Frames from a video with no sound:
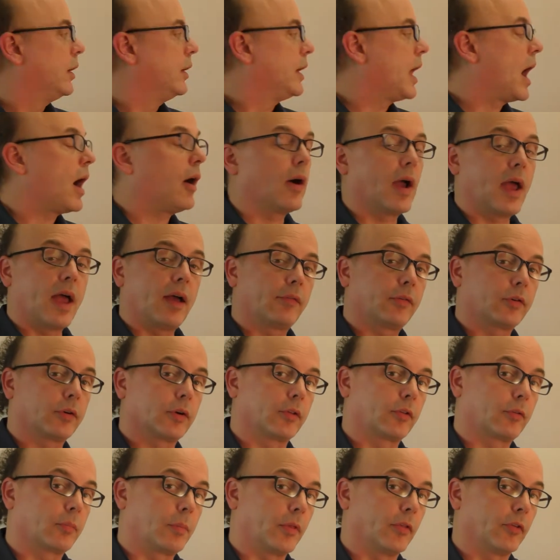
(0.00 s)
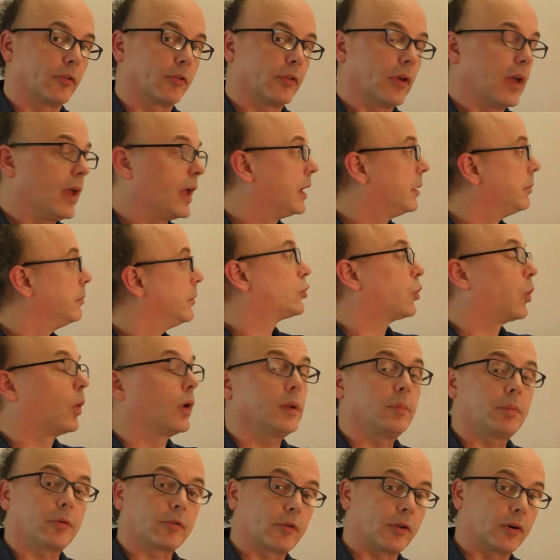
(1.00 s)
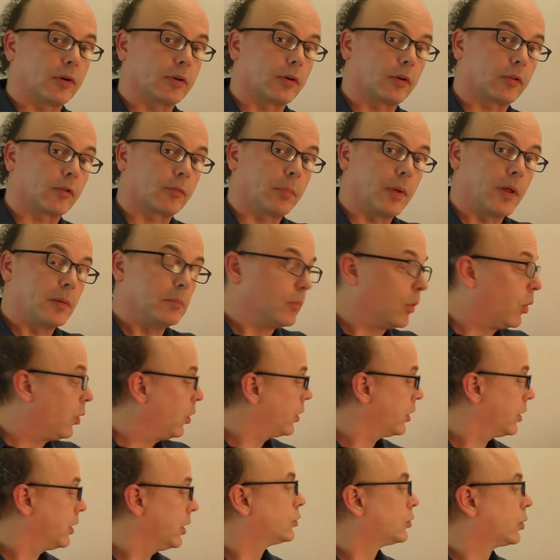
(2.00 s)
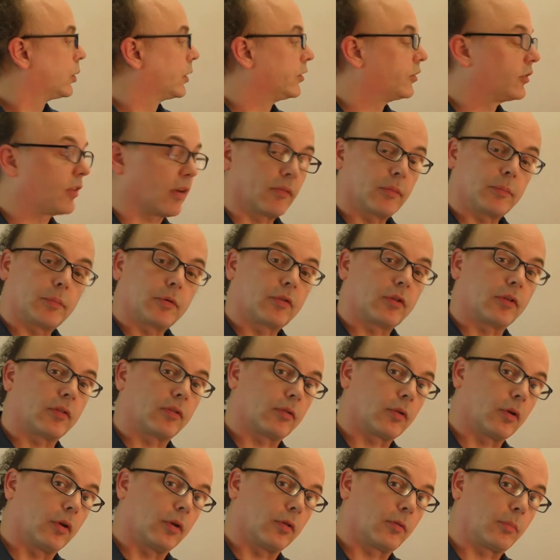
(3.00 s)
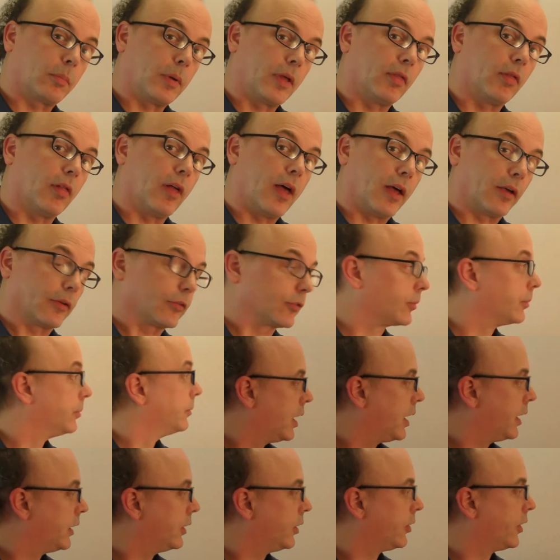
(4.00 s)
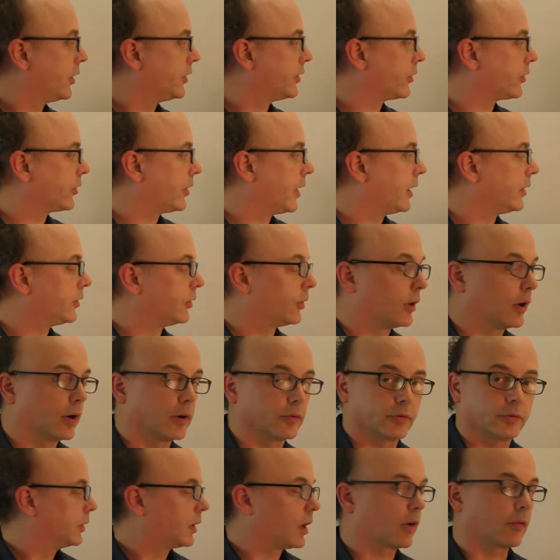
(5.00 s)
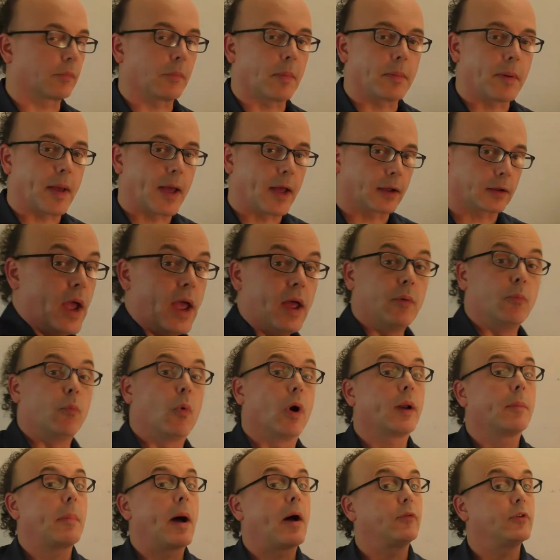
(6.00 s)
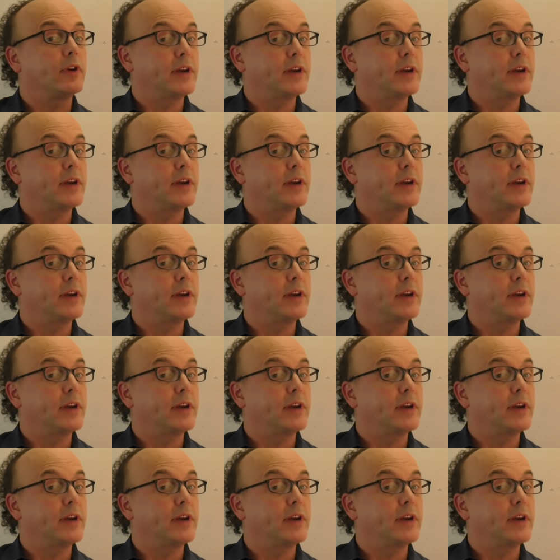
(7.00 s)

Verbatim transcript: now half are going to spend the same, 20% are going to spend more, 27% are going to spend less. I know that doesn't add to 100, get off my back. And what about